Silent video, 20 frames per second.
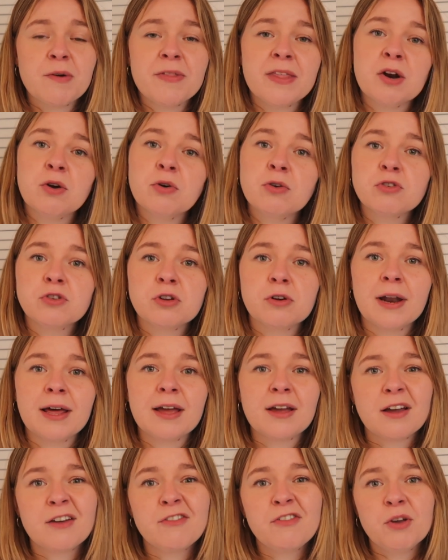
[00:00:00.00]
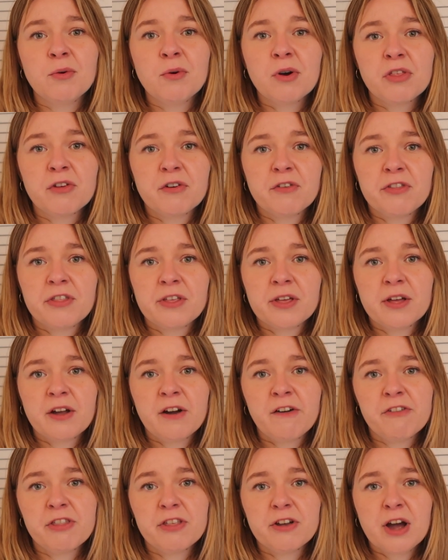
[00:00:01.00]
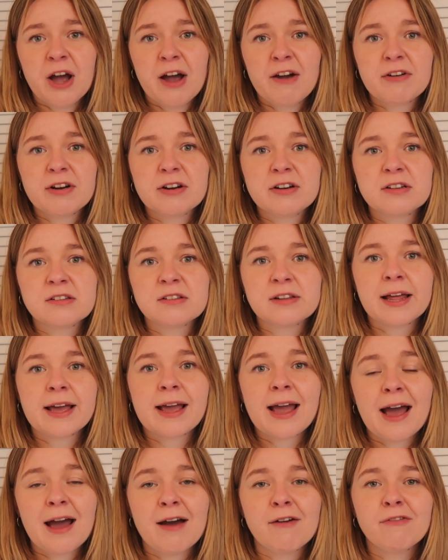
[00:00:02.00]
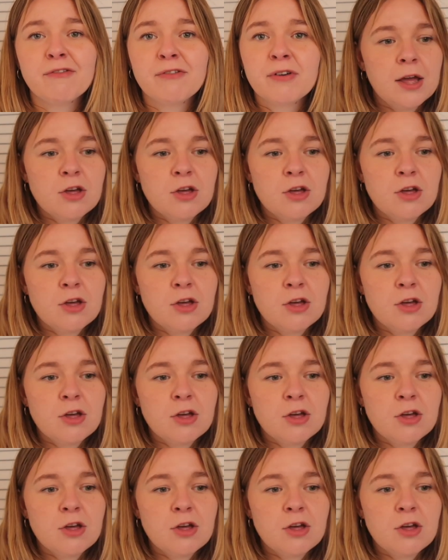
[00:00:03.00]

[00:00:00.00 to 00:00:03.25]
And then also like a few other of the characters like have